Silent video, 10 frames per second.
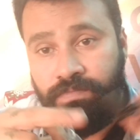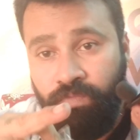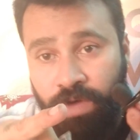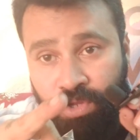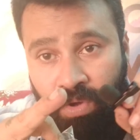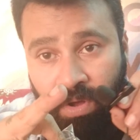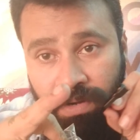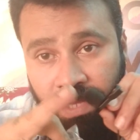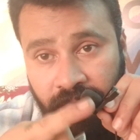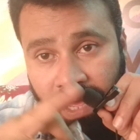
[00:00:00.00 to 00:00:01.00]
One you
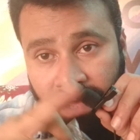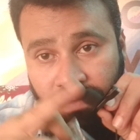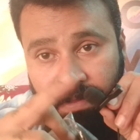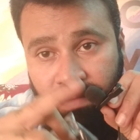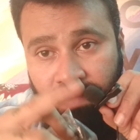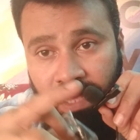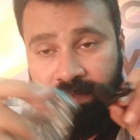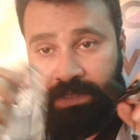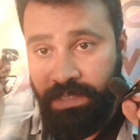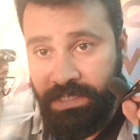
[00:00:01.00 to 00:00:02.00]
already have on the
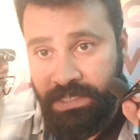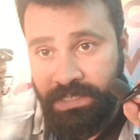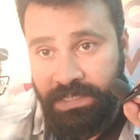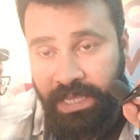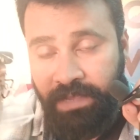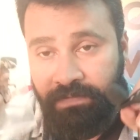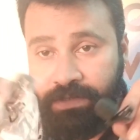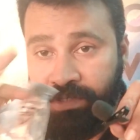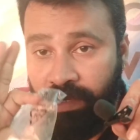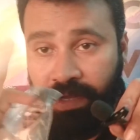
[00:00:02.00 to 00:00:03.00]
mic, so this is the second
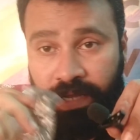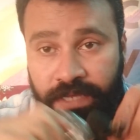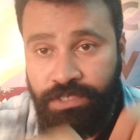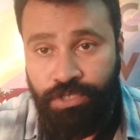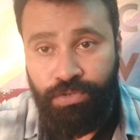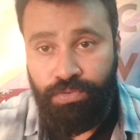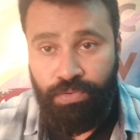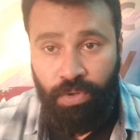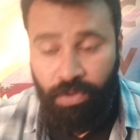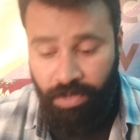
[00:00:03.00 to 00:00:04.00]
one, so you're gonna get two.
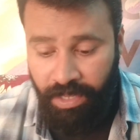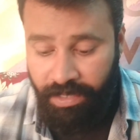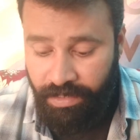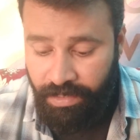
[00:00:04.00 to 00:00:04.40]
Okay,